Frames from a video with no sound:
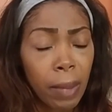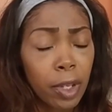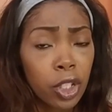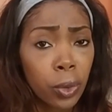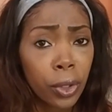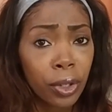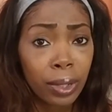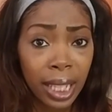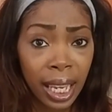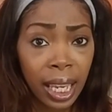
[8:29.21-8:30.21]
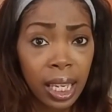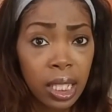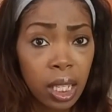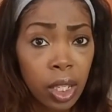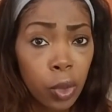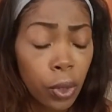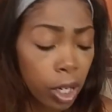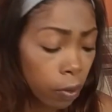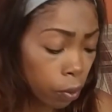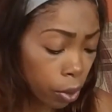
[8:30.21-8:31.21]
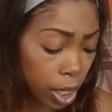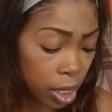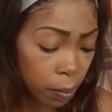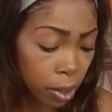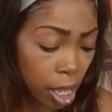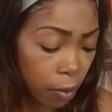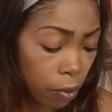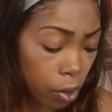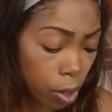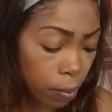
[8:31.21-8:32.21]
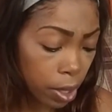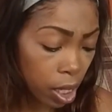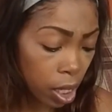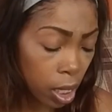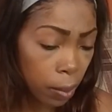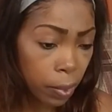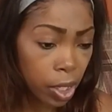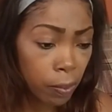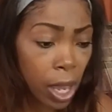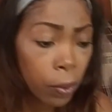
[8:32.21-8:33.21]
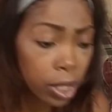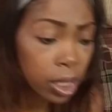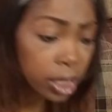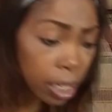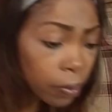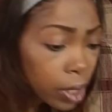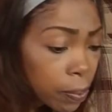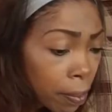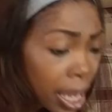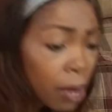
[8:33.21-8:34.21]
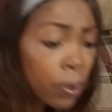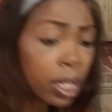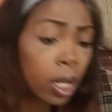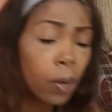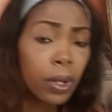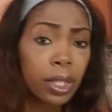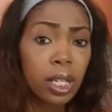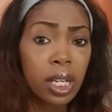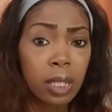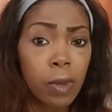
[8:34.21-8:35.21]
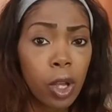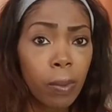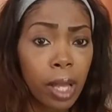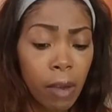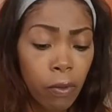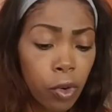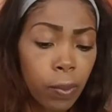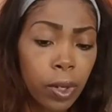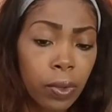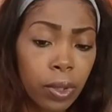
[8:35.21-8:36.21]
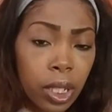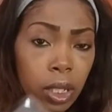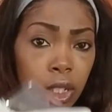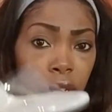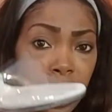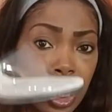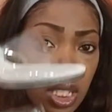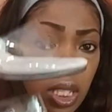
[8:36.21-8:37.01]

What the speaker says: maybe shorter legs, you want to avoid the platform. You might want to go with a smaller platform on the heel. As you can